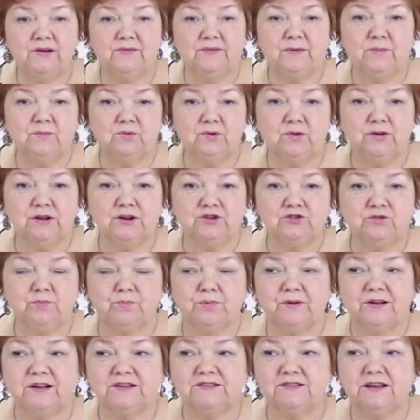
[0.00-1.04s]
Last time we
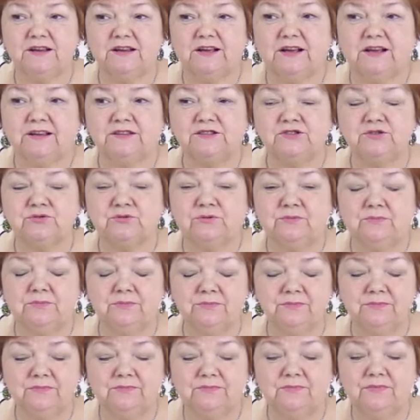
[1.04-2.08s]
showed you a
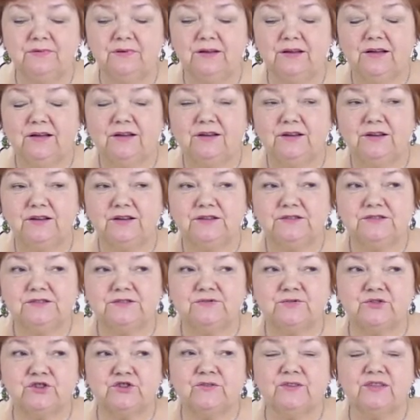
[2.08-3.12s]
skirt suit with a
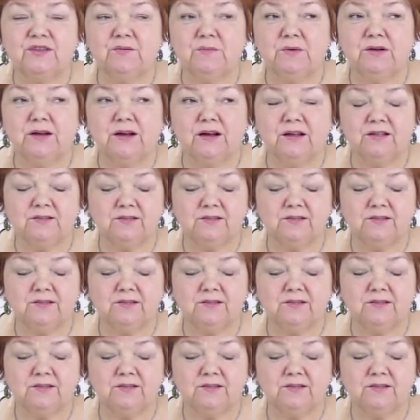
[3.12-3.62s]
sewn-in piping,